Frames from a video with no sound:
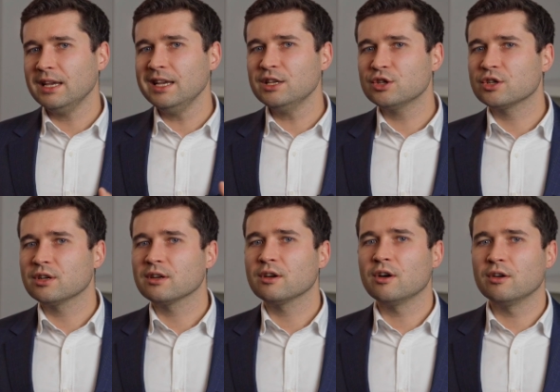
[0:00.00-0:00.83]
Each
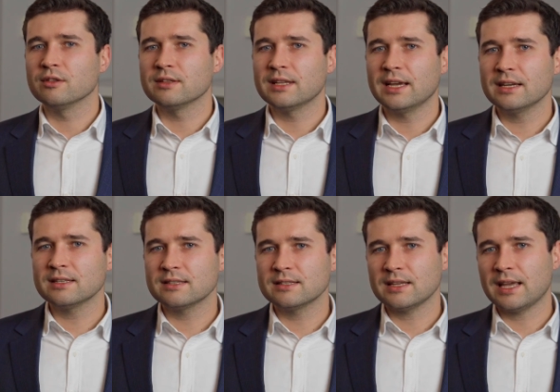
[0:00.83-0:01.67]

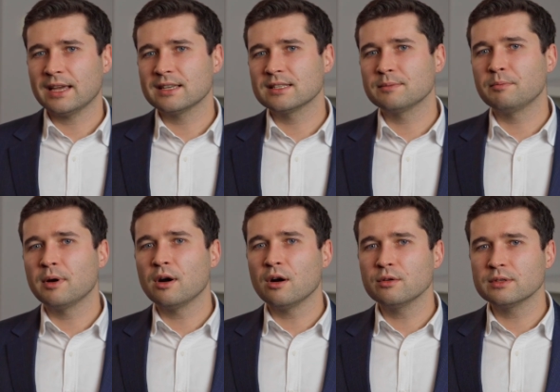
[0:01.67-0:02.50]
context
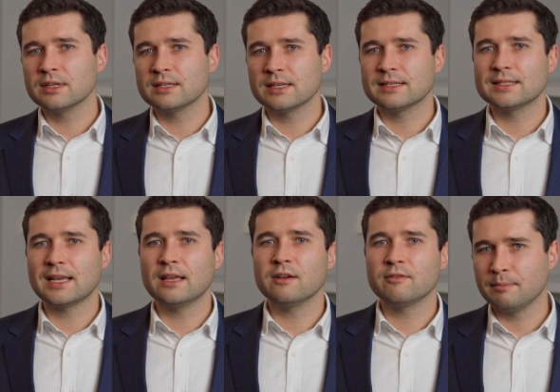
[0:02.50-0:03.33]
exposes a
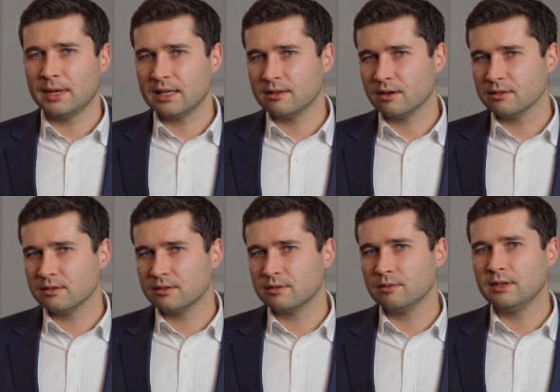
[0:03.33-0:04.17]
set of
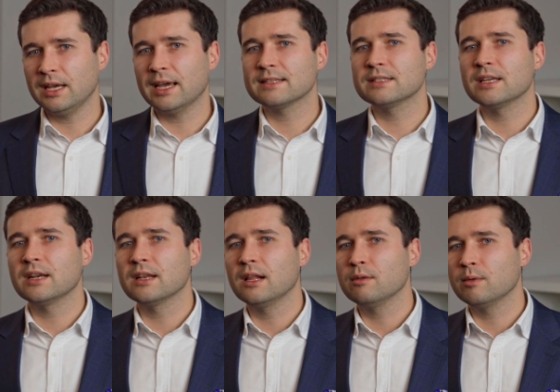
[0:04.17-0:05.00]
methods to the
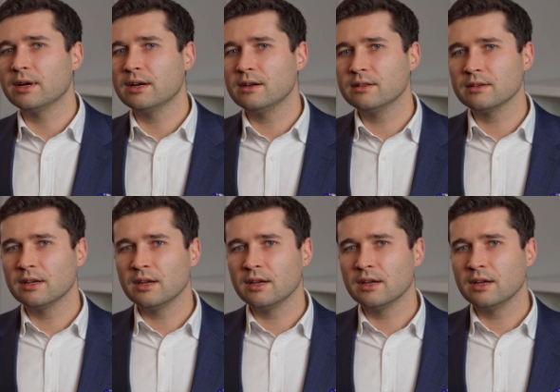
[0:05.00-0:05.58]
external world